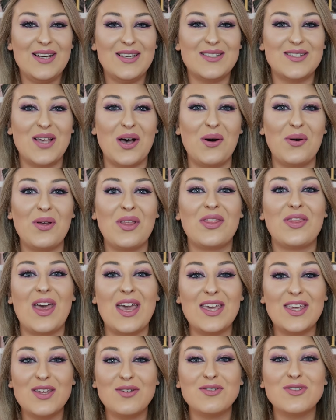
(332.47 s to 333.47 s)
So
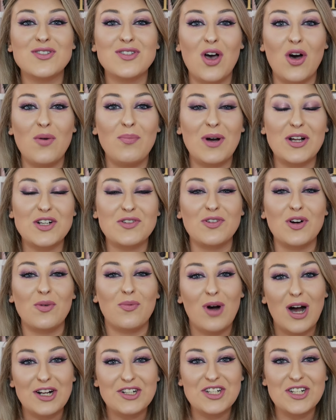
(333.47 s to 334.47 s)
thank you so much for
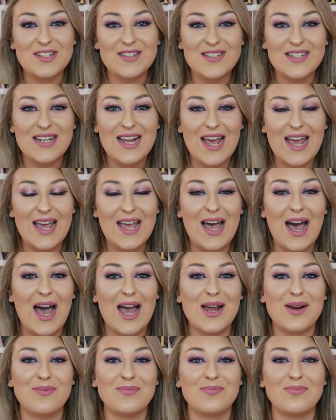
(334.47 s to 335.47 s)
watching today.
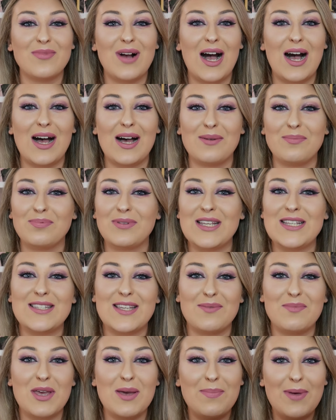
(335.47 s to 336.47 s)
I am, uh, please
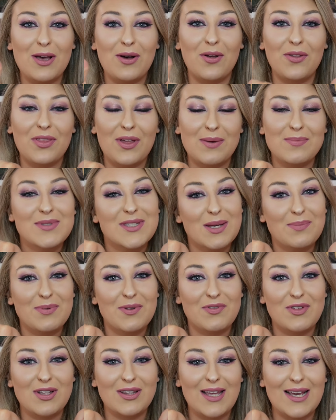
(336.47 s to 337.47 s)
give me a big old thumbs up
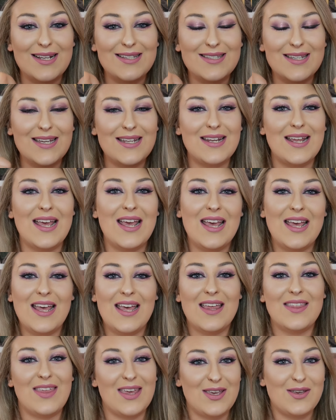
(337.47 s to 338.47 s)
if you liked it
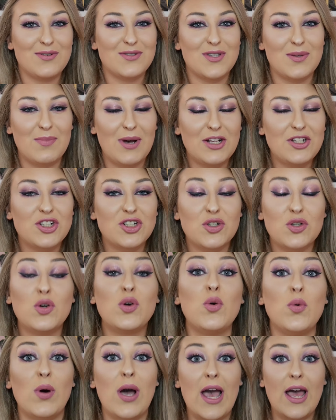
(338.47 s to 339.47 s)
Thank you so much.
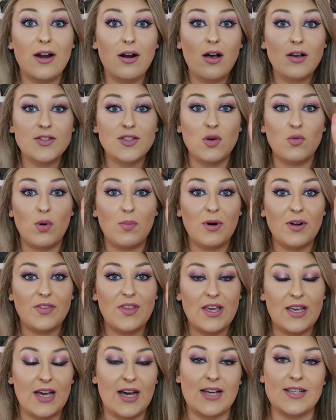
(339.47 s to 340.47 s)
Ooh, and also one more
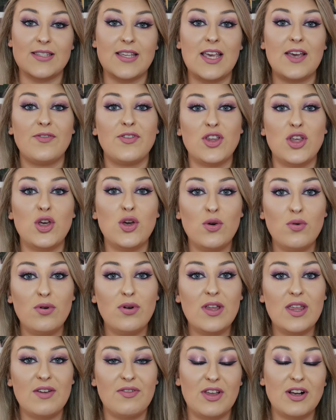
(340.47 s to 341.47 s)
thing guys, if
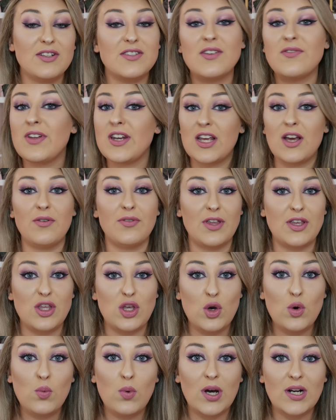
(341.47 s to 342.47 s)
you if there's a video that
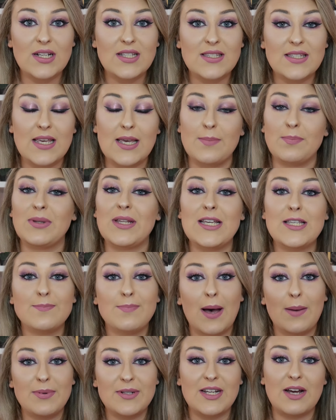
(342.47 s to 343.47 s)
you want to see, please
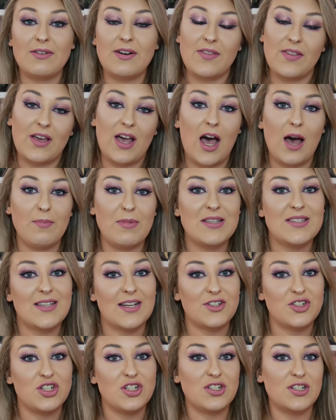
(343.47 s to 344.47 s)
pop it down in the comment
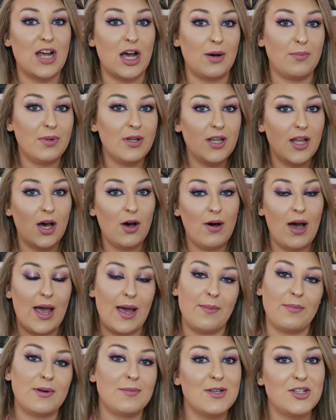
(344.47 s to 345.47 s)
section down below. I
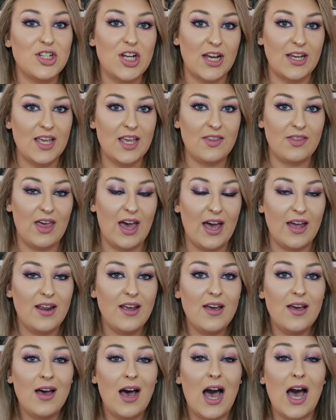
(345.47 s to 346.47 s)
am going to be checking that.
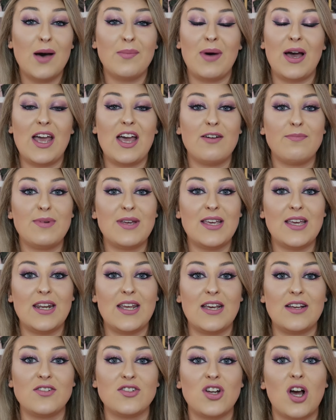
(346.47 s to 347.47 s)
Um, I have been
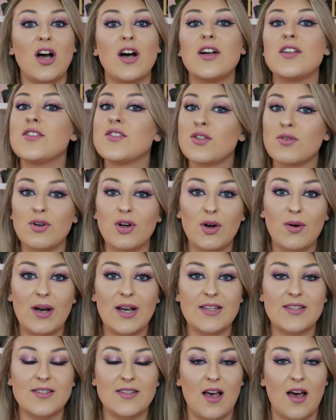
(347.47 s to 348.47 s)
getting tons of
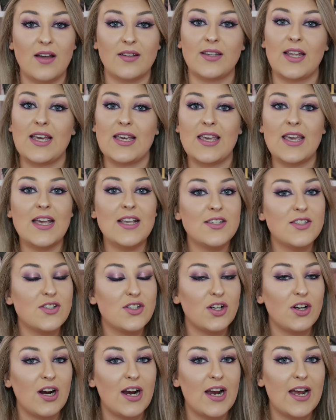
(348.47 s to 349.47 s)
requests on like
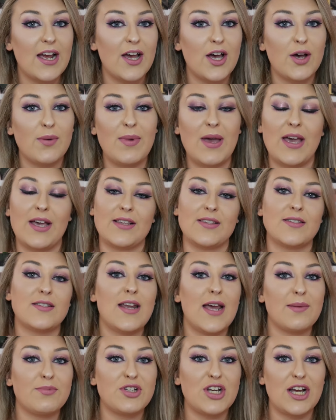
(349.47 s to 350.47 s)
Instagram and
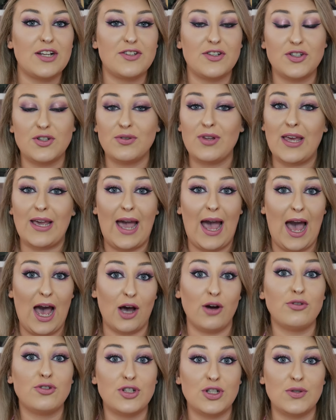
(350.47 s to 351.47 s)
Snapchat to do like a
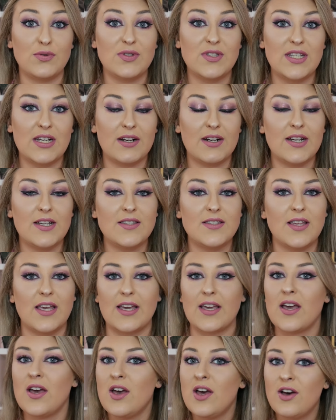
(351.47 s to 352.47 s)
how-to series,
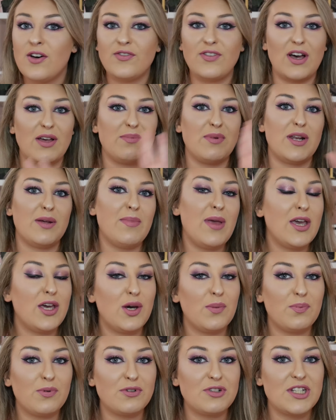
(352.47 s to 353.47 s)
like 5-minute
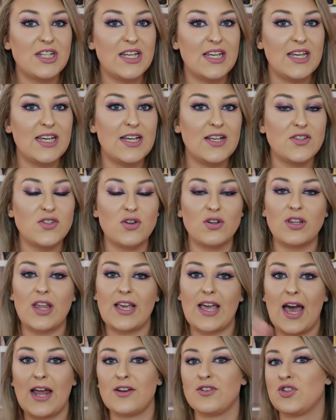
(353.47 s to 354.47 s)
makeup routines or
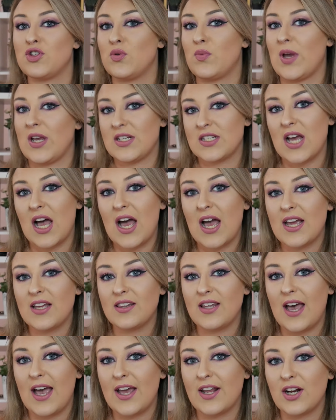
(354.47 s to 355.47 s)
like how to do winged
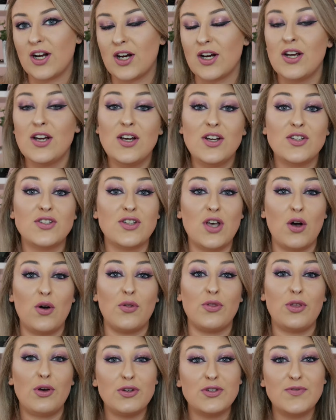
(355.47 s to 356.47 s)
eyeliner.
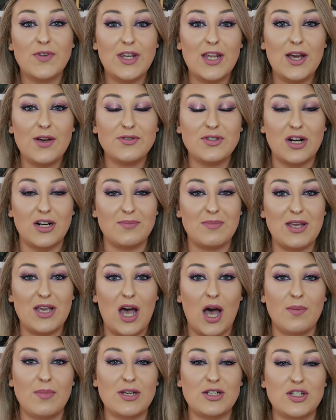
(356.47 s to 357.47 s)
So those videos are going to be
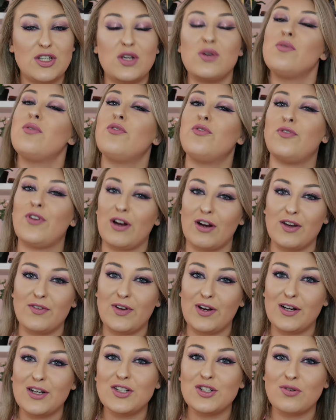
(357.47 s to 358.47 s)
coming to you very
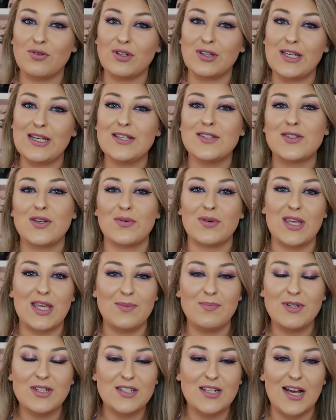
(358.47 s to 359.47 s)
very shortly, so keep in